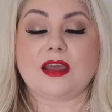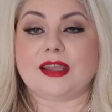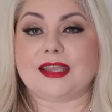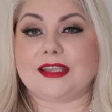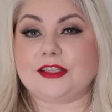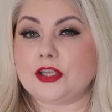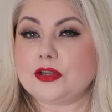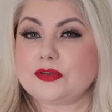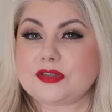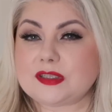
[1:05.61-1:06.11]

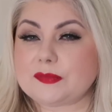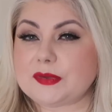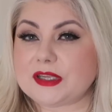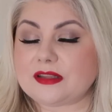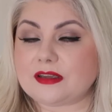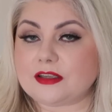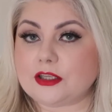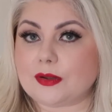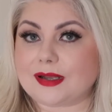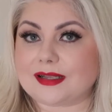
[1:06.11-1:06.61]
It used to be
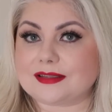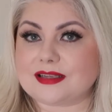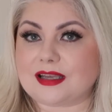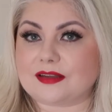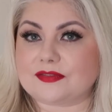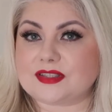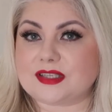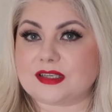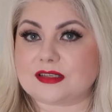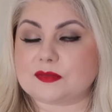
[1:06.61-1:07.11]
that you had to
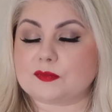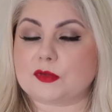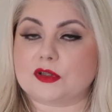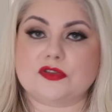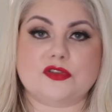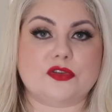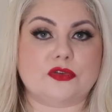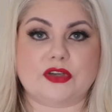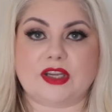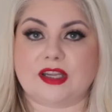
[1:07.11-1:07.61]
have 6
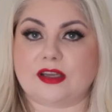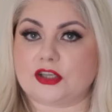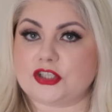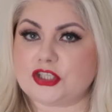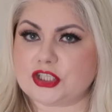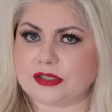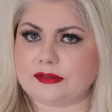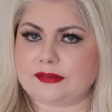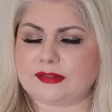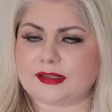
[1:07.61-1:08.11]
months on it. I
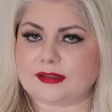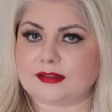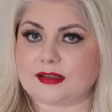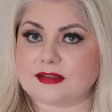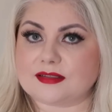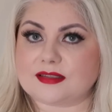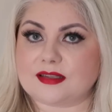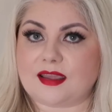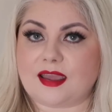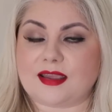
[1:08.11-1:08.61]
don't think
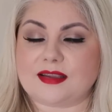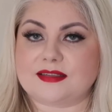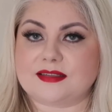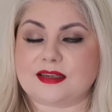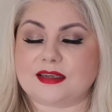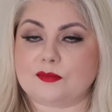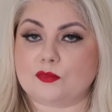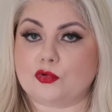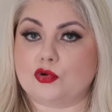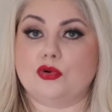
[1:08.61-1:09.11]
that is the case
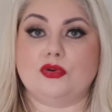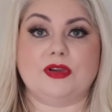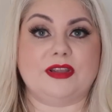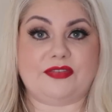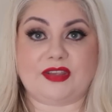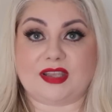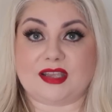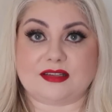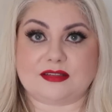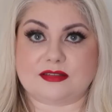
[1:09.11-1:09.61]
anymore.
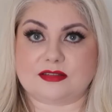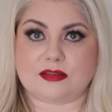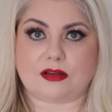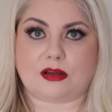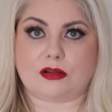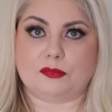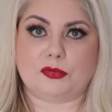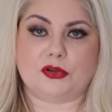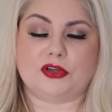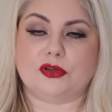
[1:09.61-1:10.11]
If it is,
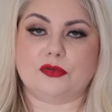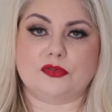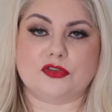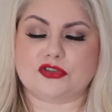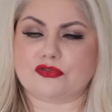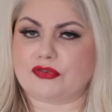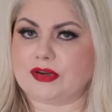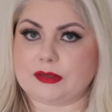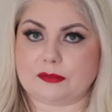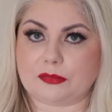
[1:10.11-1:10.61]
I'll put it on the
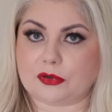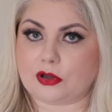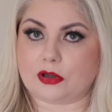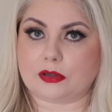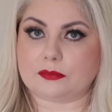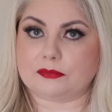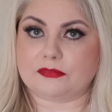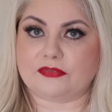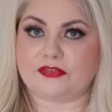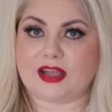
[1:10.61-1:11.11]
screen, but
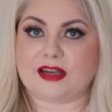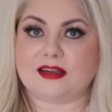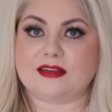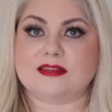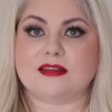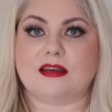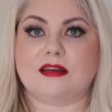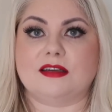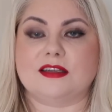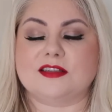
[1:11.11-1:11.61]
I'm fairly
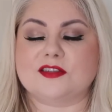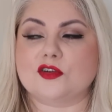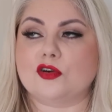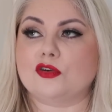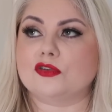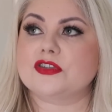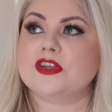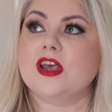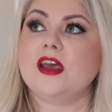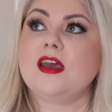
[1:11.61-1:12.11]
certain it's
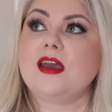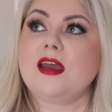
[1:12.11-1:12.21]
not.